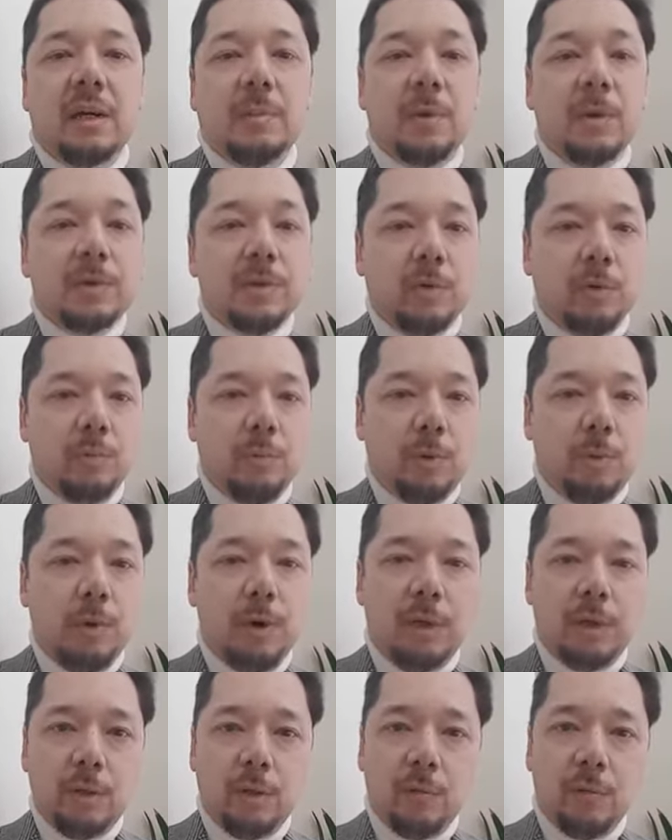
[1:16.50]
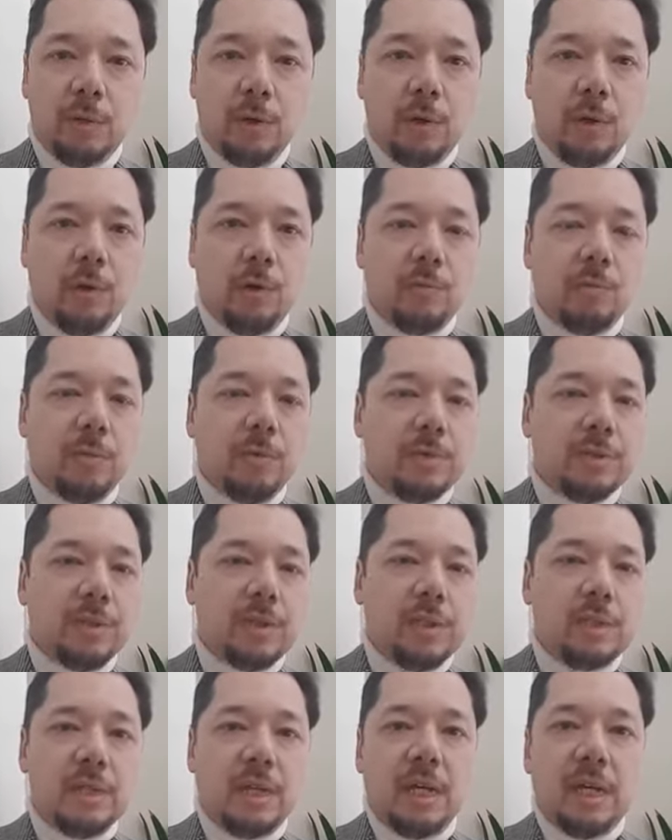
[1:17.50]
Also, we'll be wearing an overcoat most of
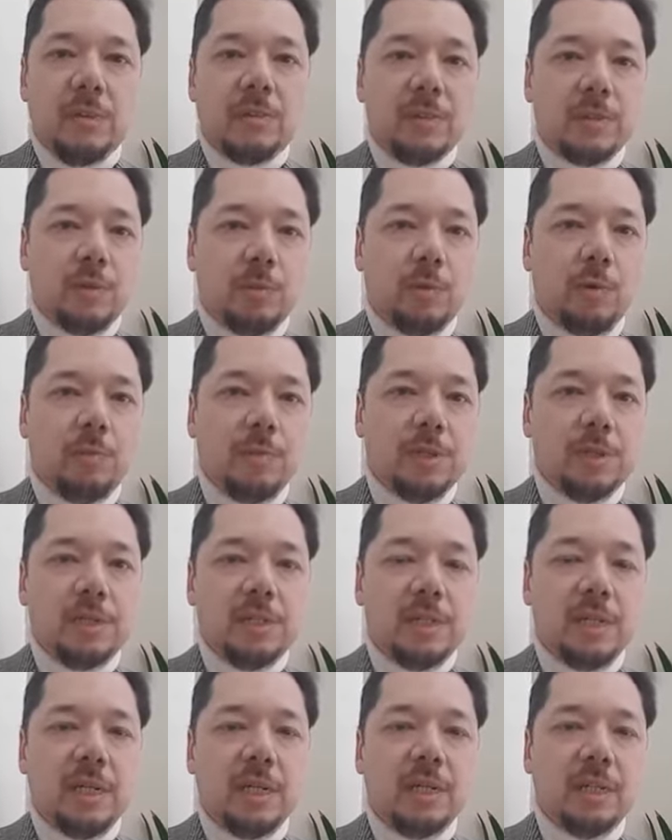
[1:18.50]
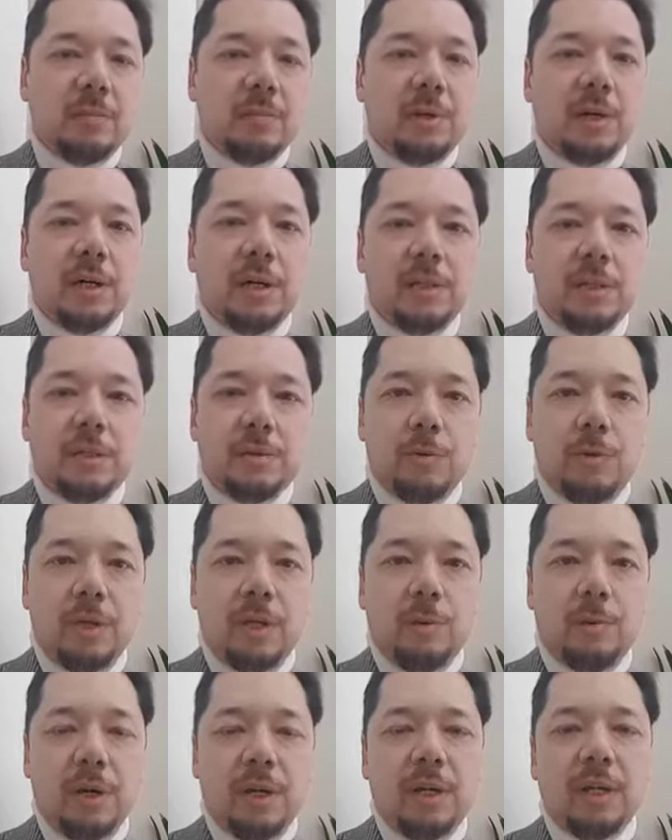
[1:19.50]
the time, so you won't be seeing the pocket square
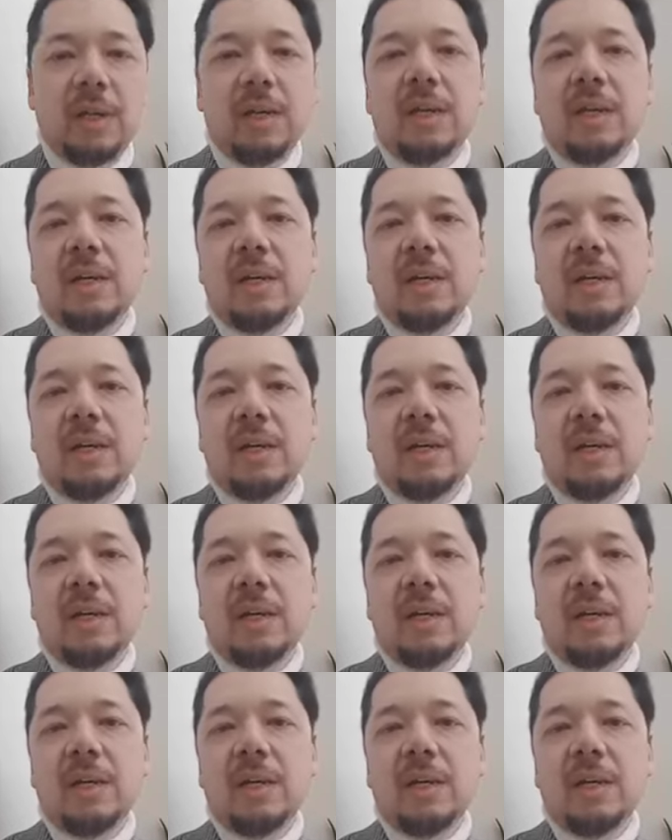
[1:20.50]
anyway.